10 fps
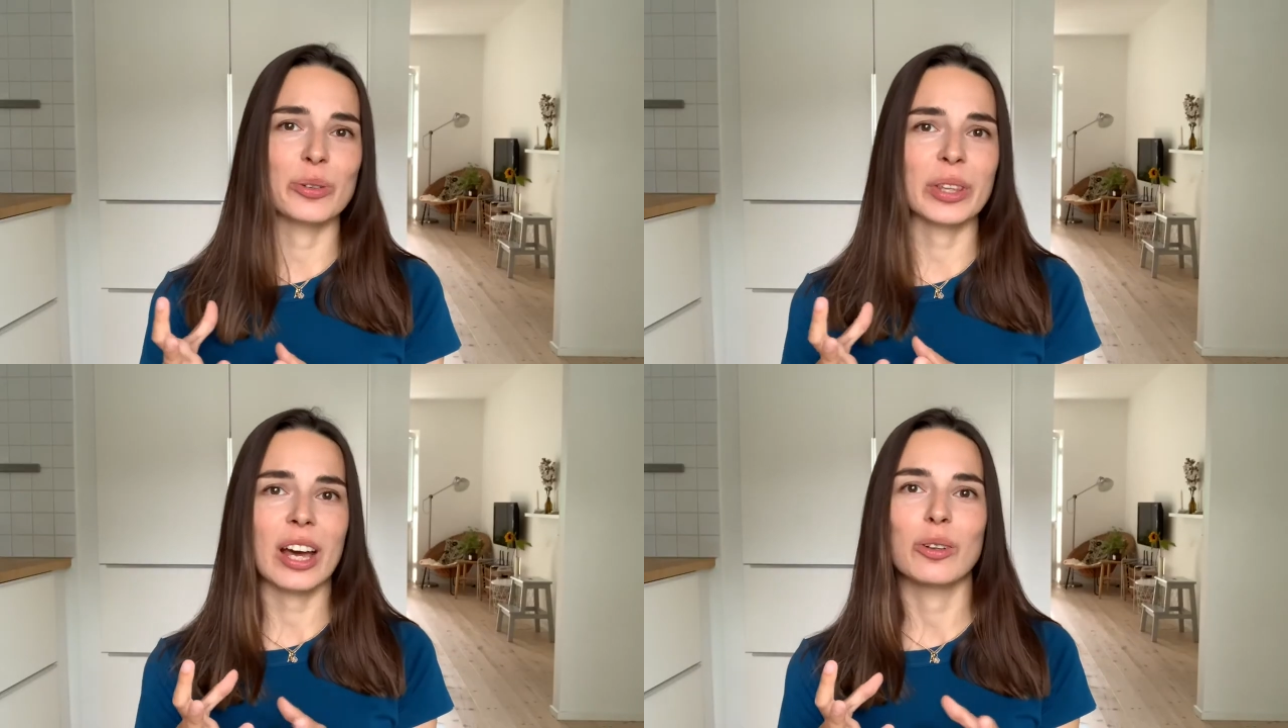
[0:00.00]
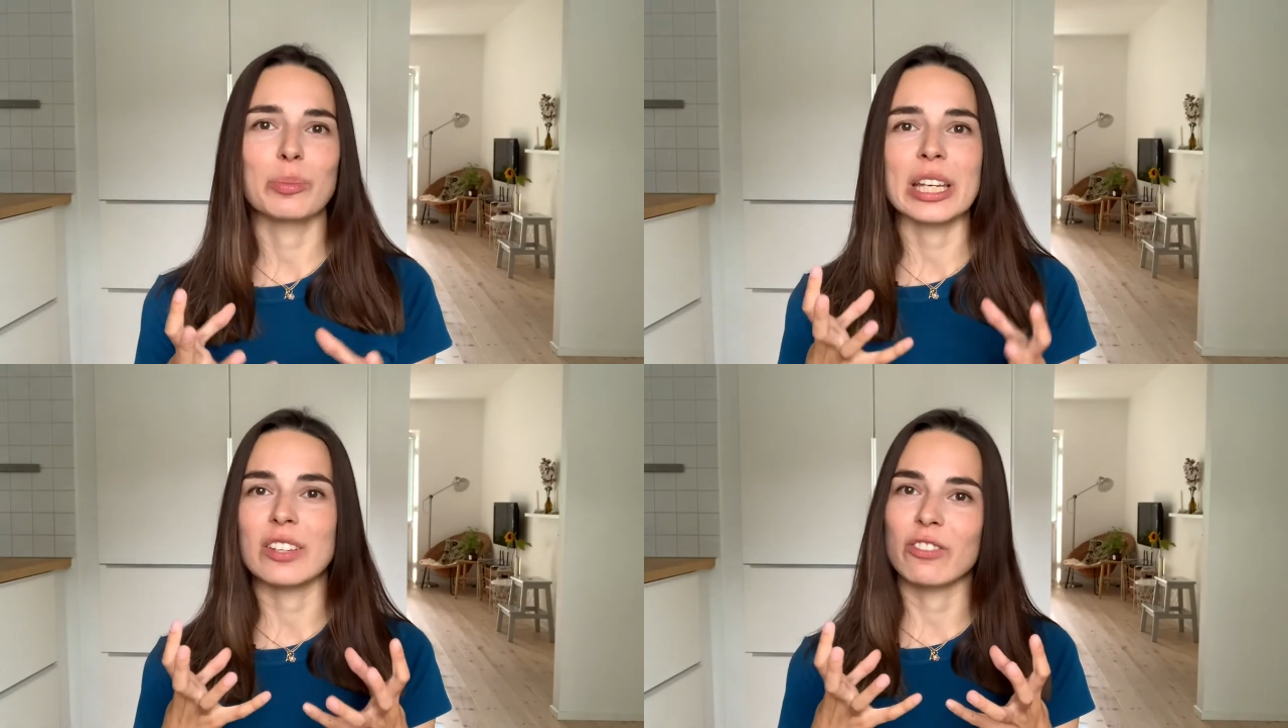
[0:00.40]
without
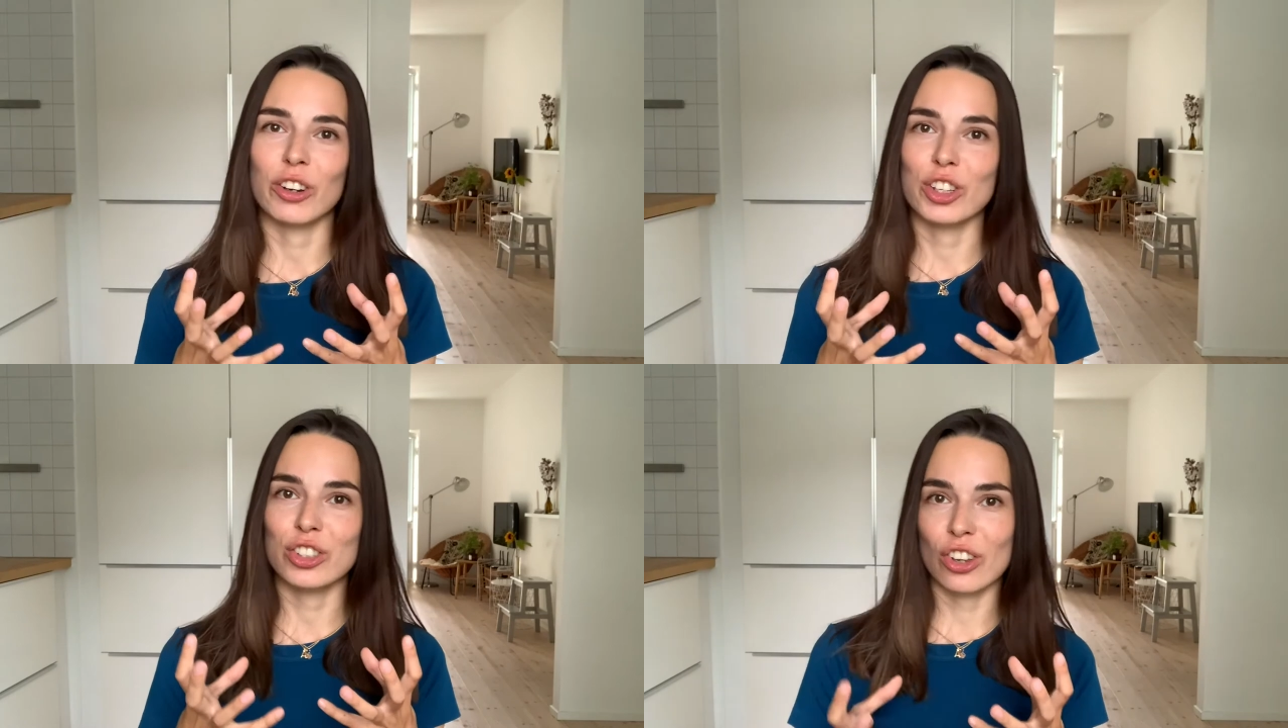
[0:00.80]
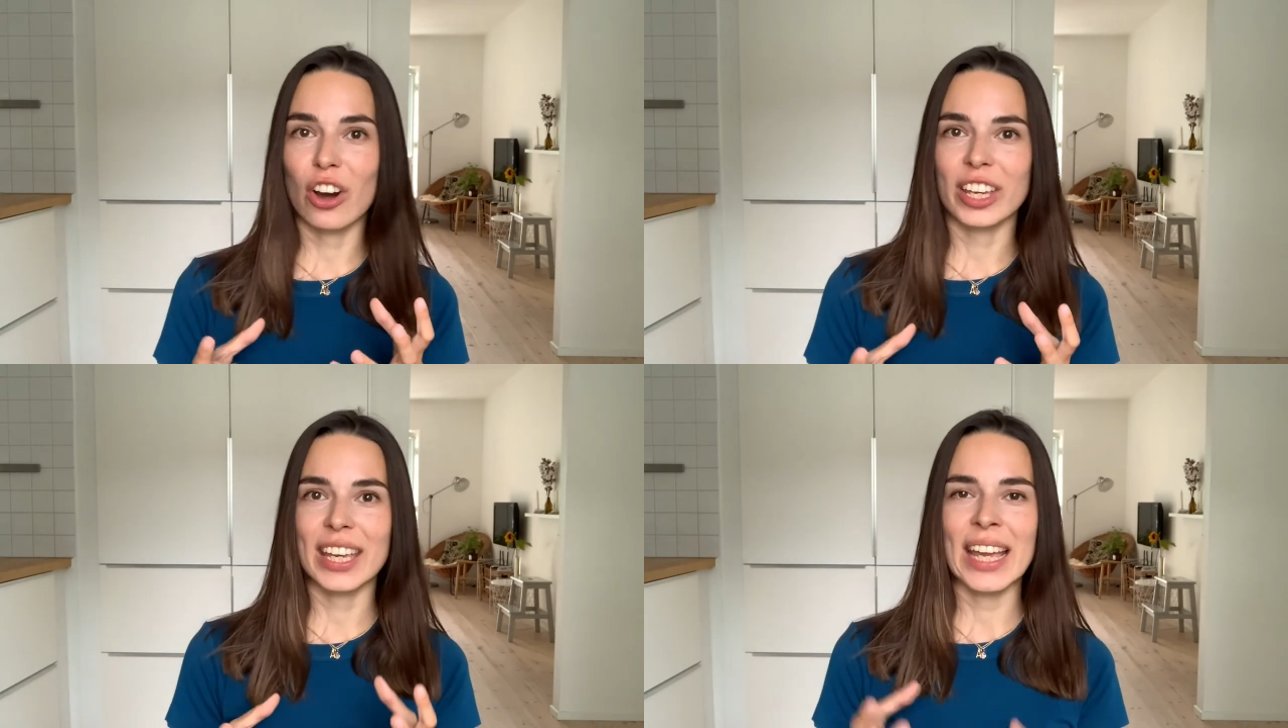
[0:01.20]
being very
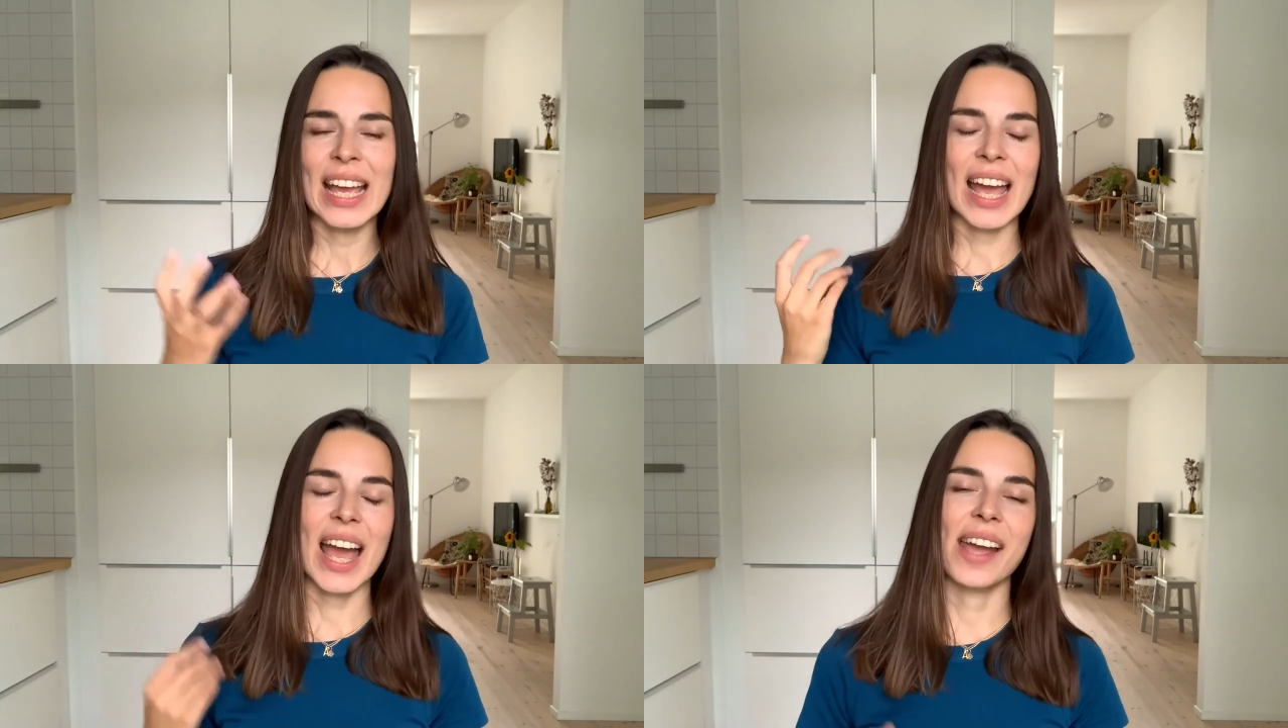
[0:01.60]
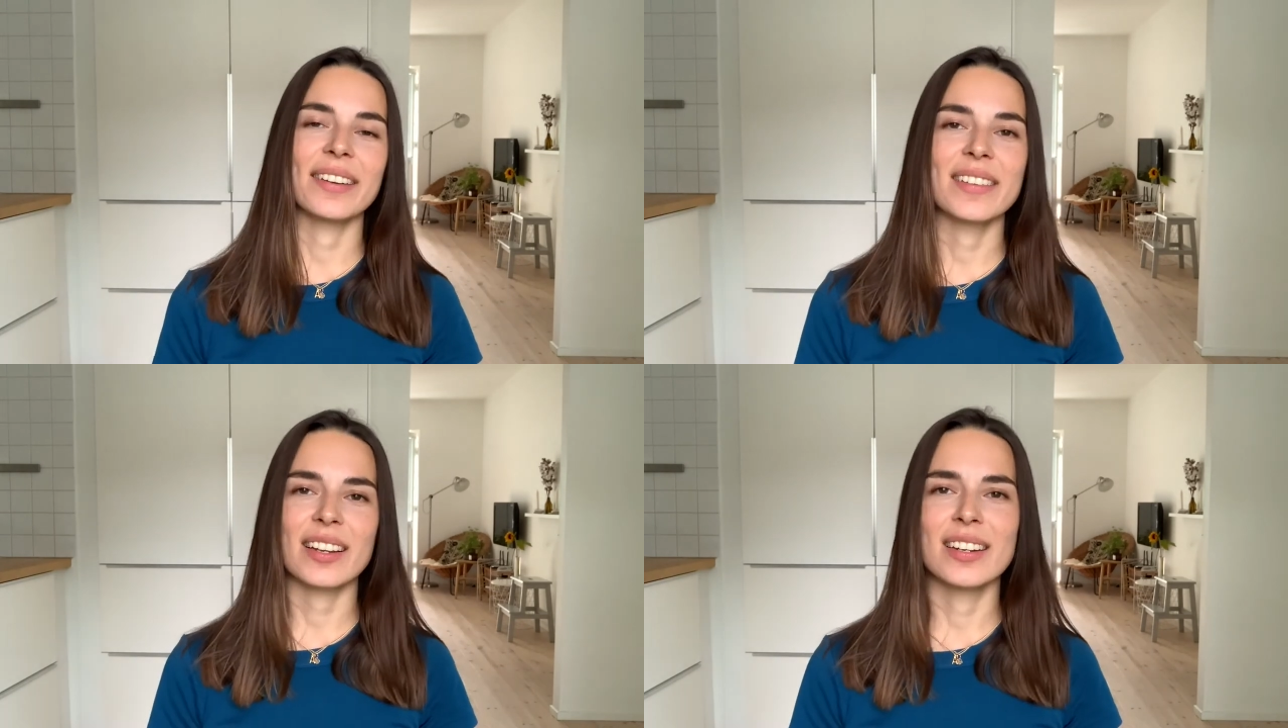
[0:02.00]
soggy
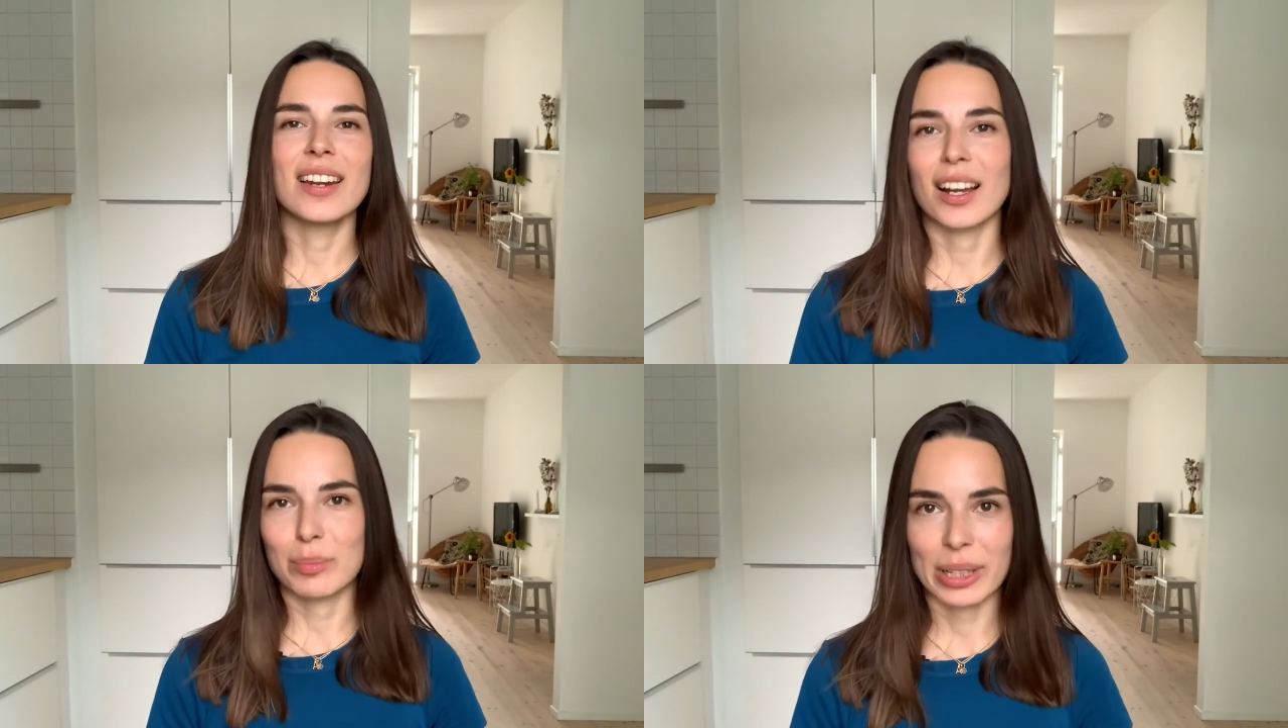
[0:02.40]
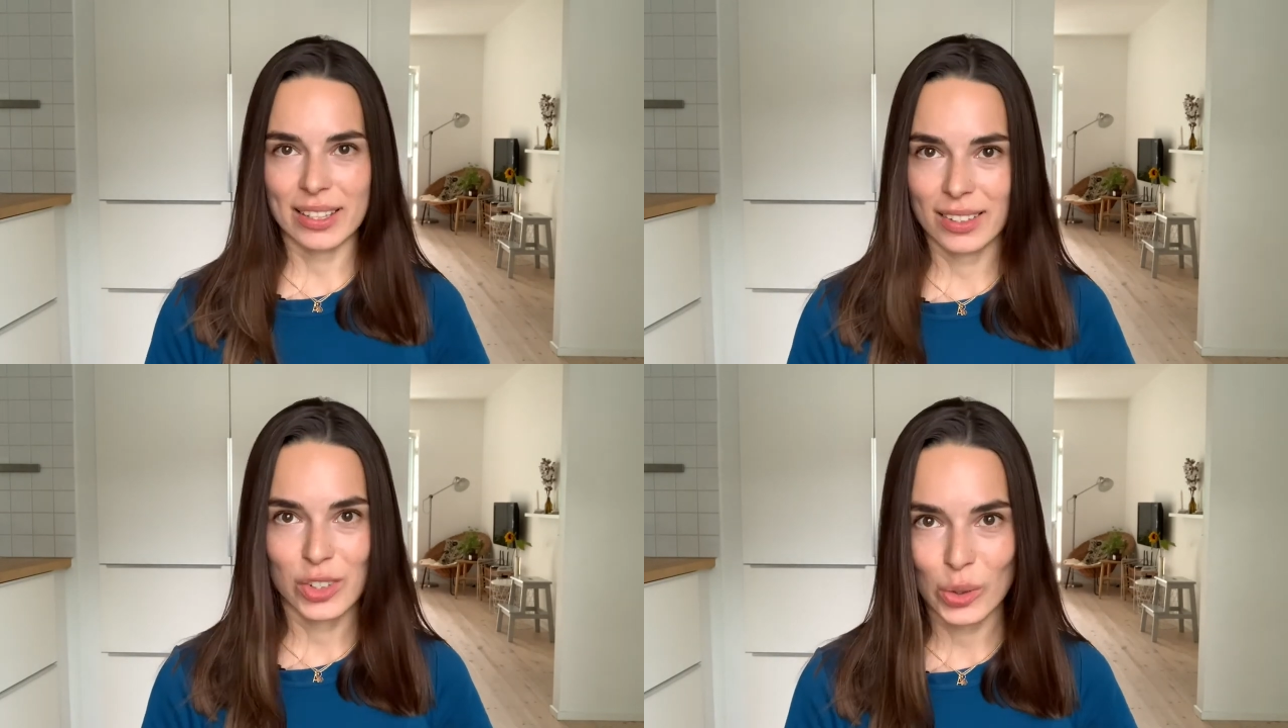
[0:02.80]
and not
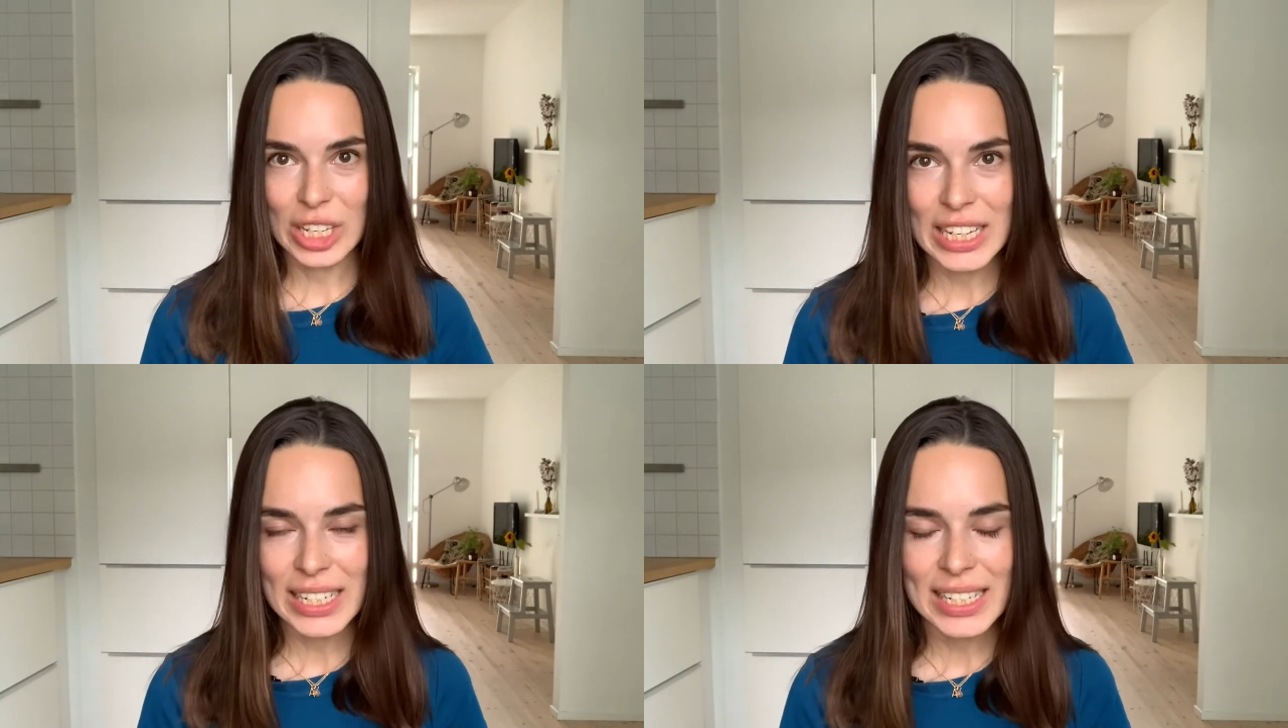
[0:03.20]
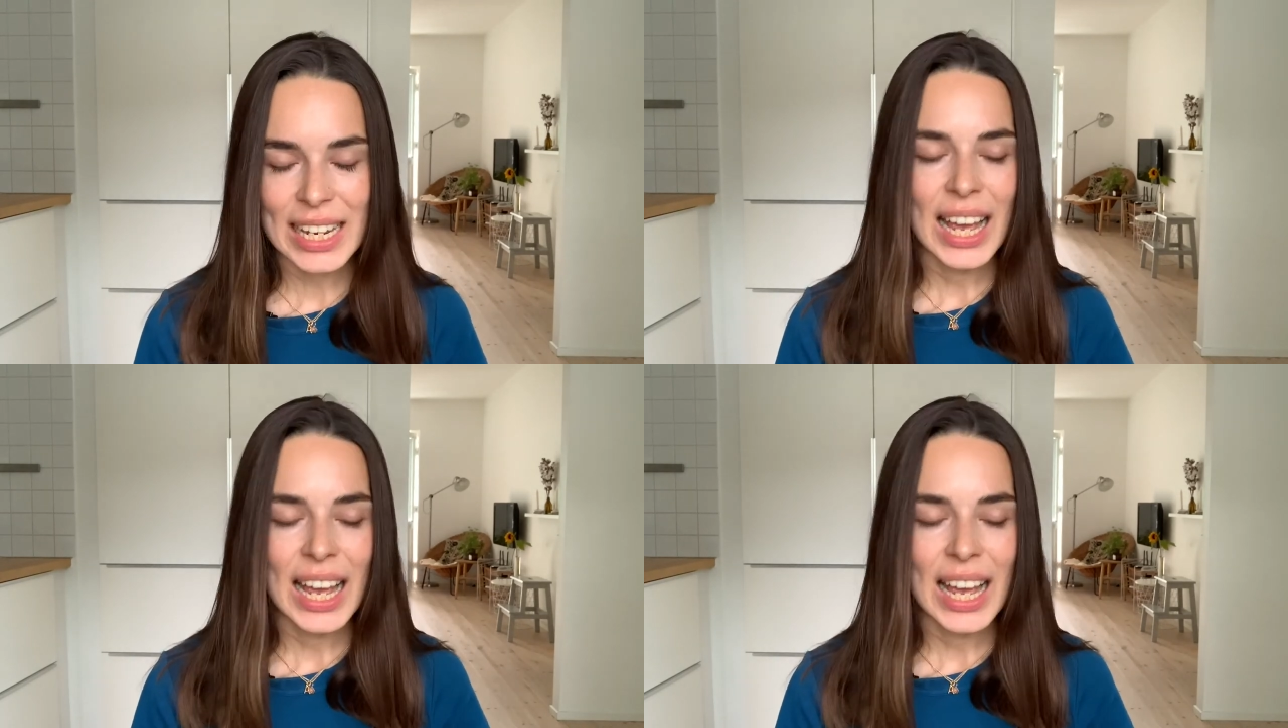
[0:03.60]
pleasant to eat.